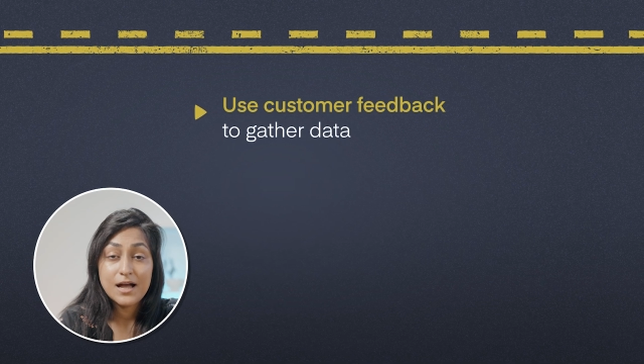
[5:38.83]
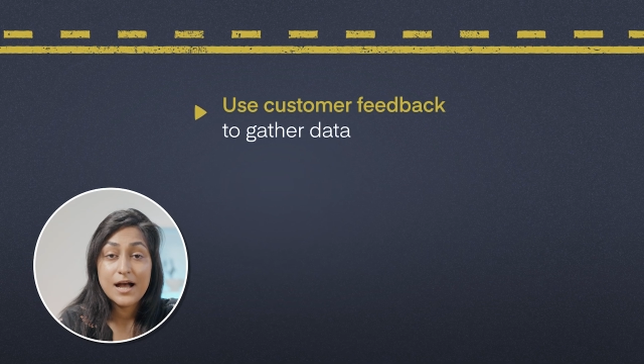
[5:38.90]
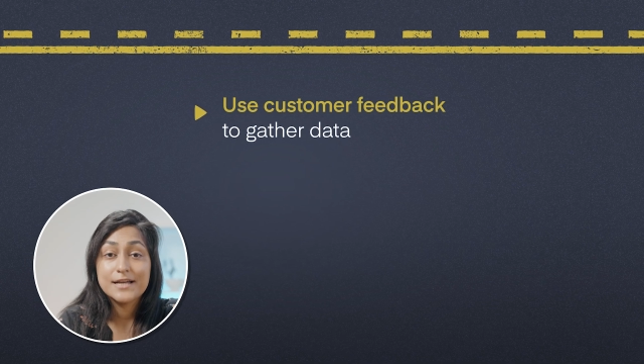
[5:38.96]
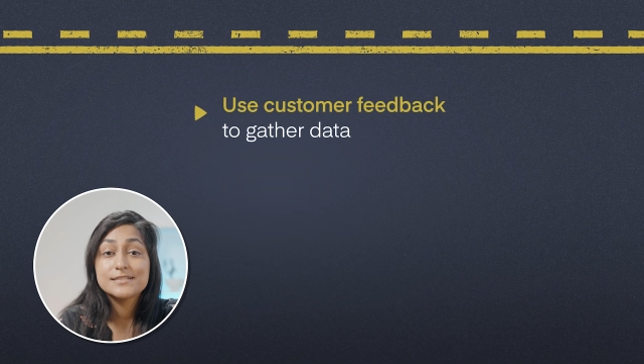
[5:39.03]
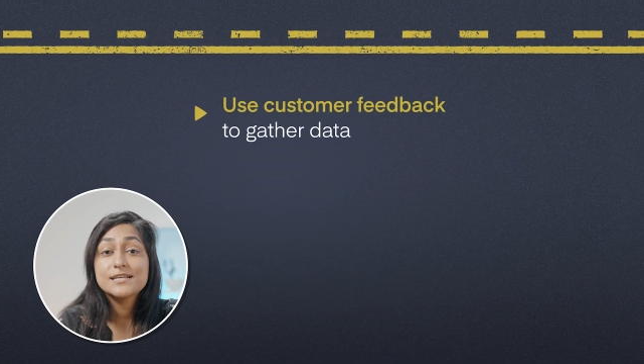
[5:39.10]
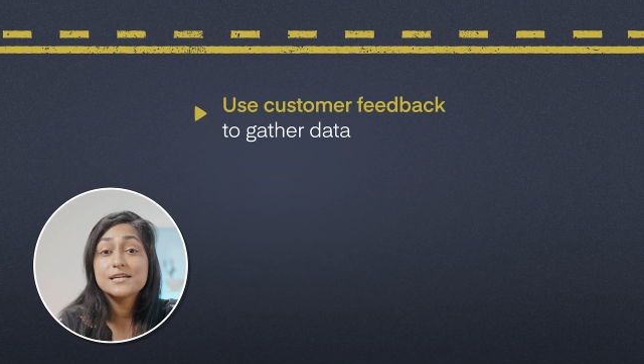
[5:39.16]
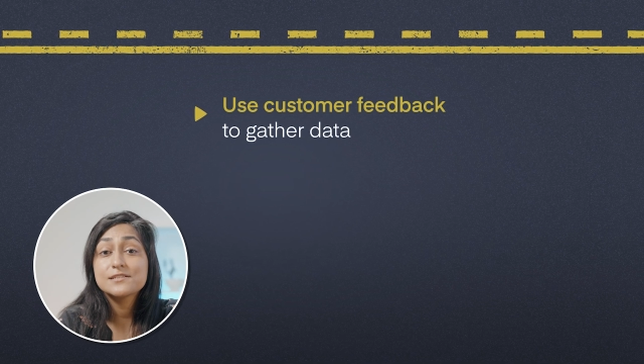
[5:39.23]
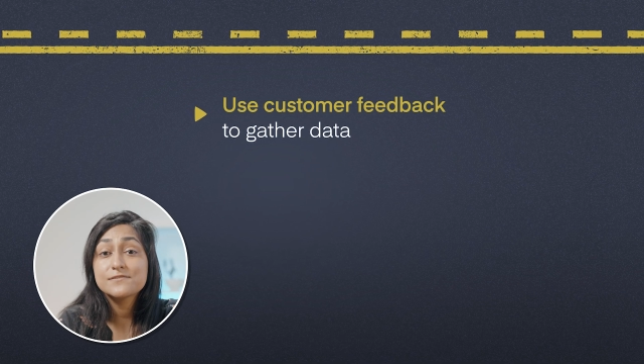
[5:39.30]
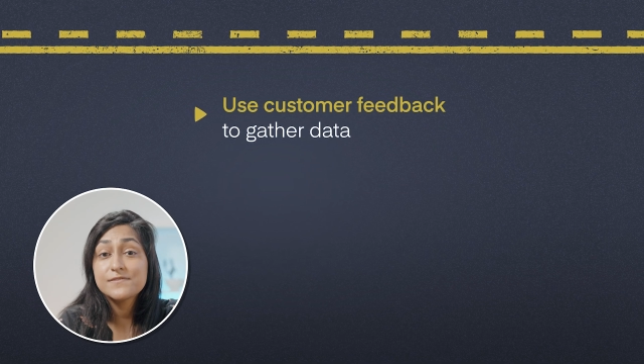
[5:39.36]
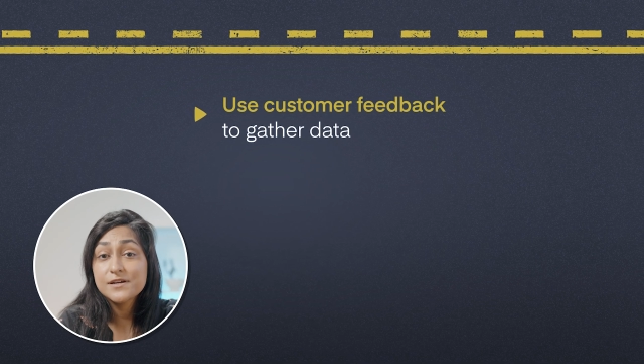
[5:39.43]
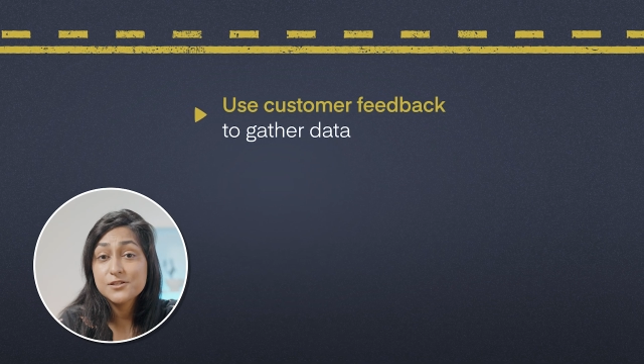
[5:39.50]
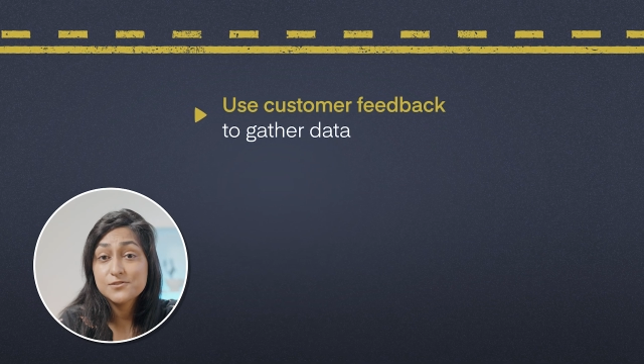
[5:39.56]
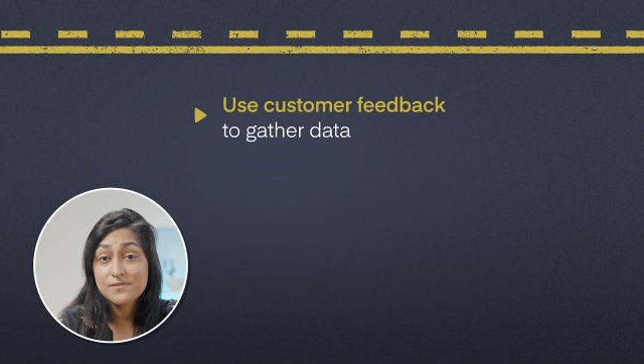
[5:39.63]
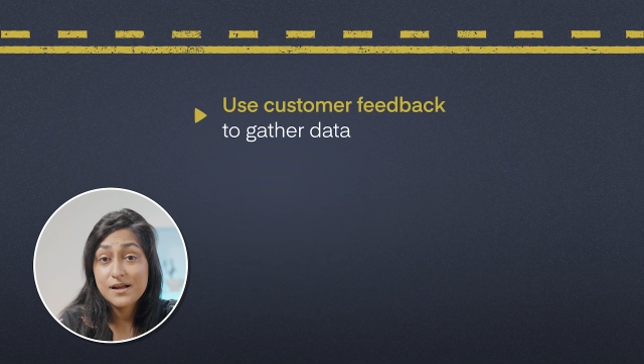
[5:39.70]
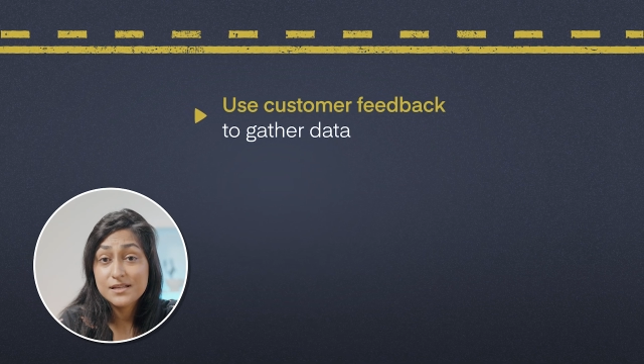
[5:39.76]

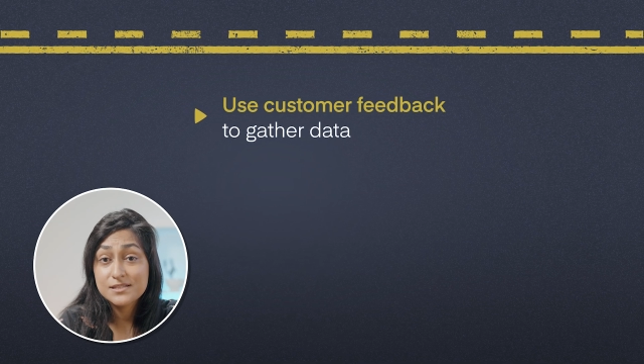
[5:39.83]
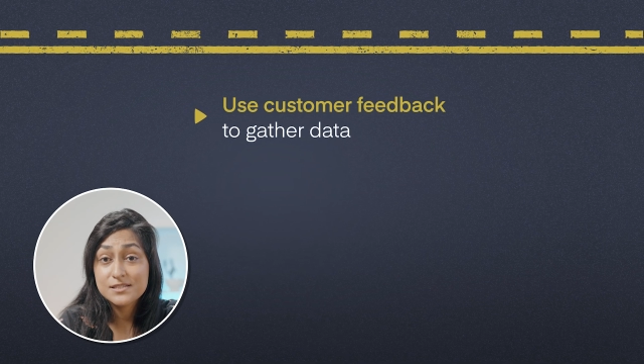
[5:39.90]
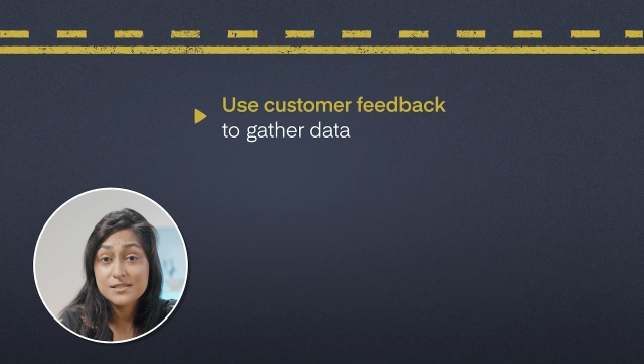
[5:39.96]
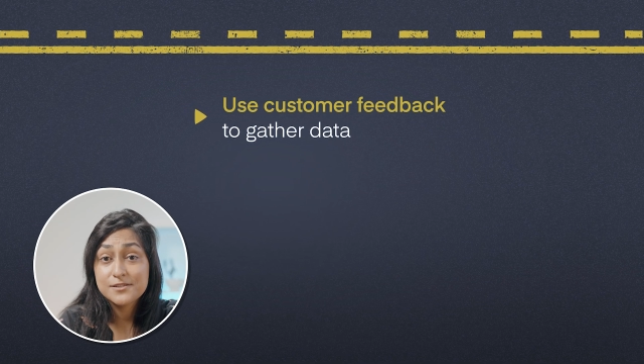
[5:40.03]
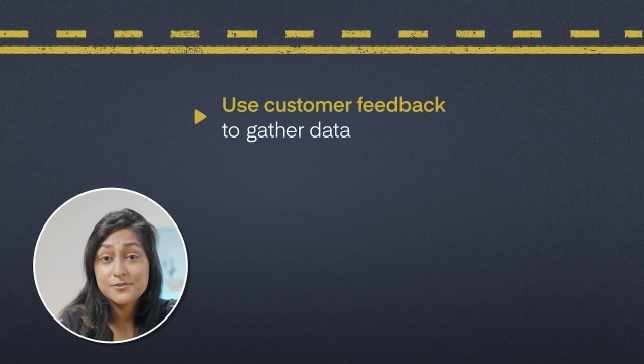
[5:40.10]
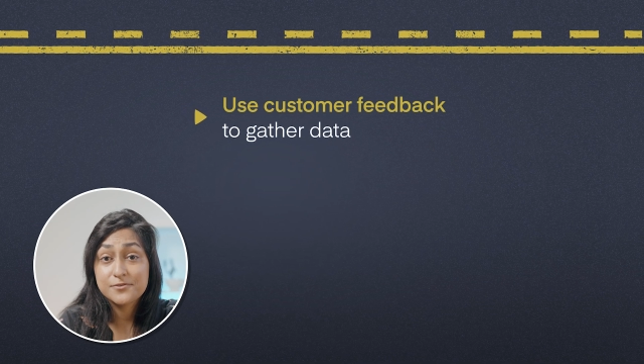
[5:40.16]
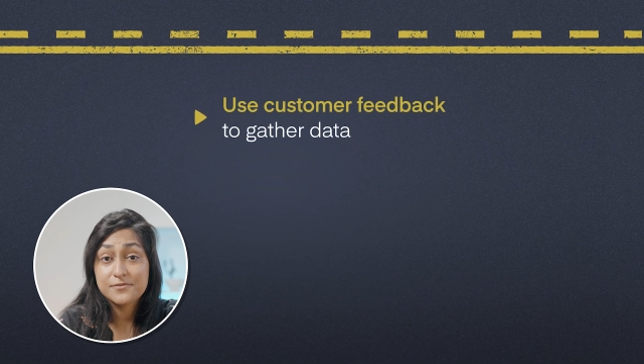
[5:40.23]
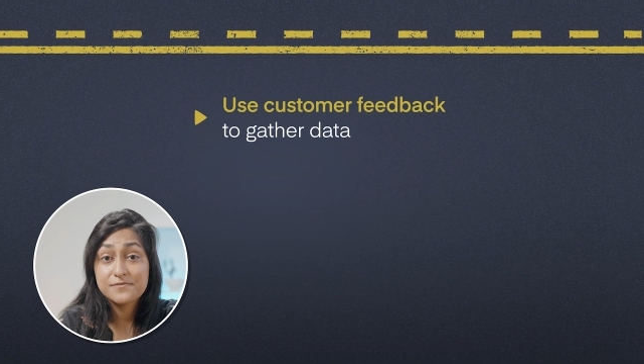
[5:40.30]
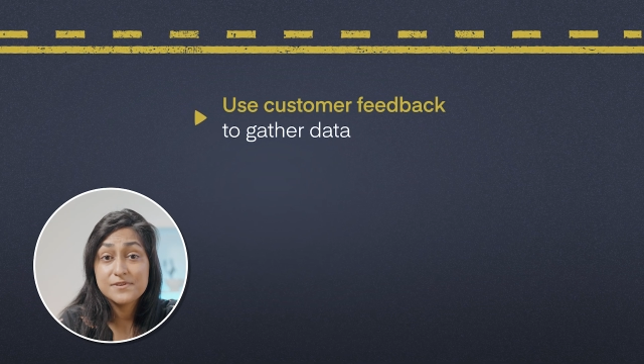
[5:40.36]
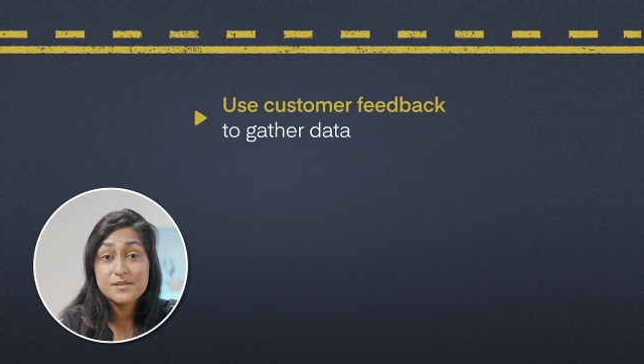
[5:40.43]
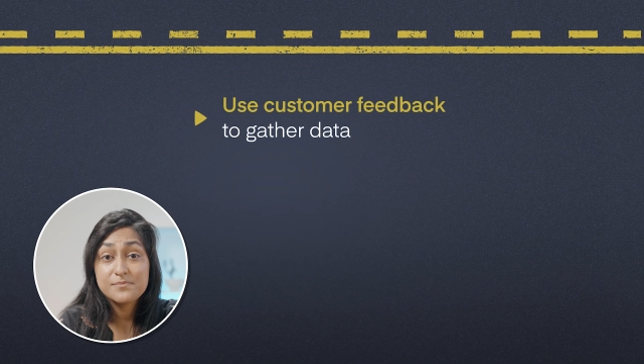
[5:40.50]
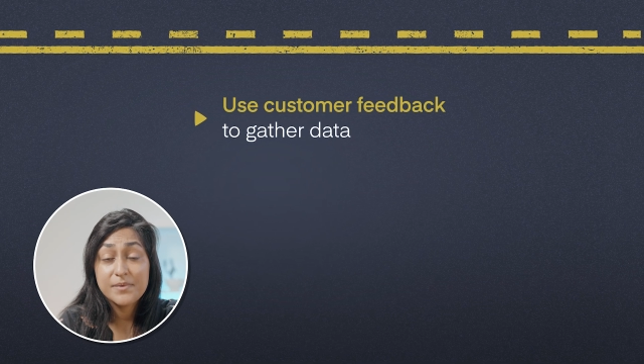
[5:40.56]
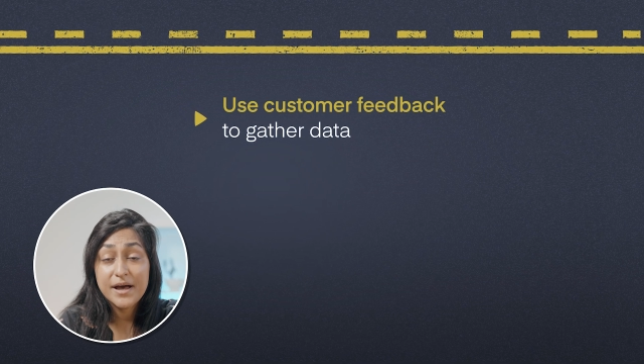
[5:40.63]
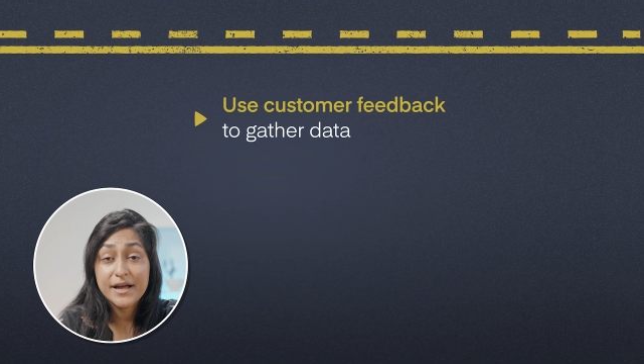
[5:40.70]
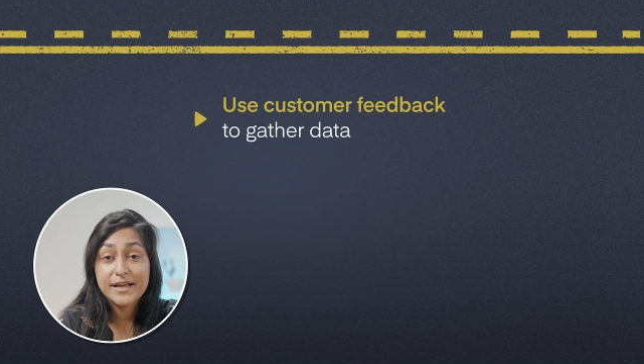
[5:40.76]
Identify trends in your
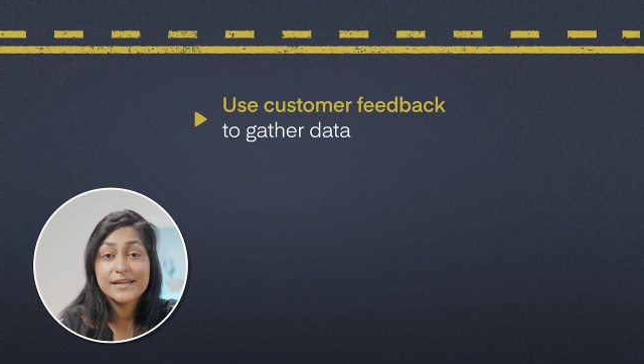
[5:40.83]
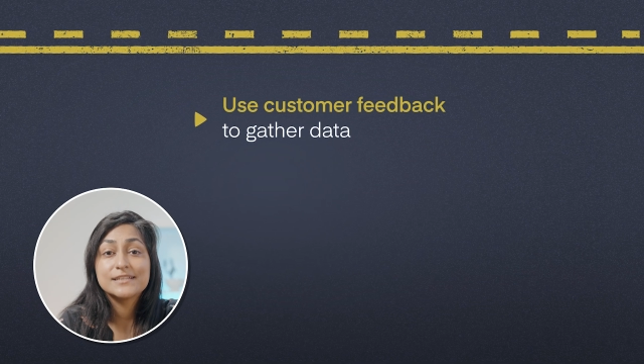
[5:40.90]
feedback